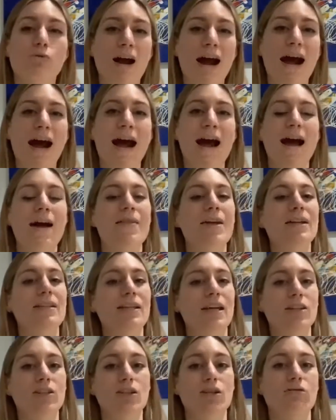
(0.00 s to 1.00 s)
rare and they
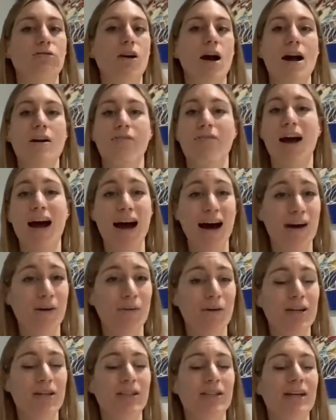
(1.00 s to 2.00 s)
tend to cry for
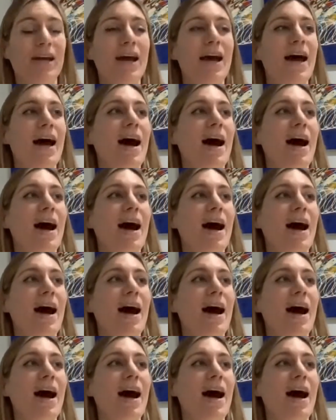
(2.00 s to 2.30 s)
hours.